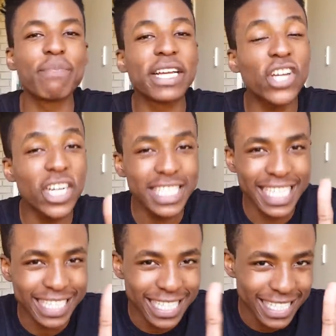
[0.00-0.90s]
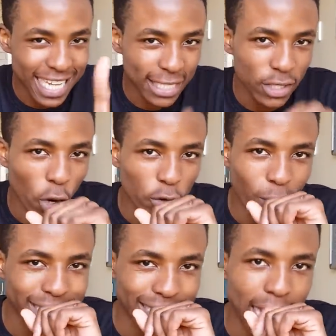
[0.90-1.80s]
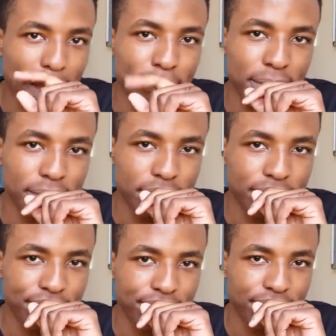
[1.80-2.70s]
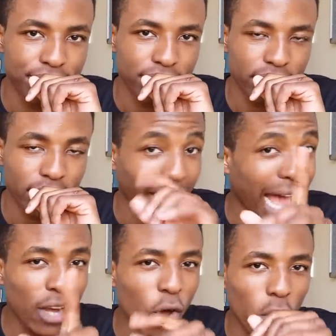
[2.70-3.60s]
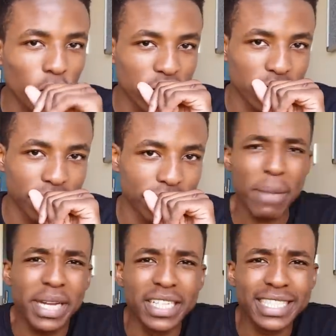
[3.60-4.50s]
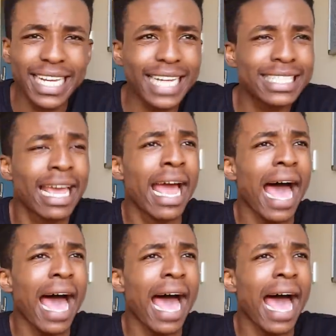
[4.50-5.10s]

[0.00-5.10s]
because he didn't text her on WhatsApp, alogo nje. Baby girl sengathi,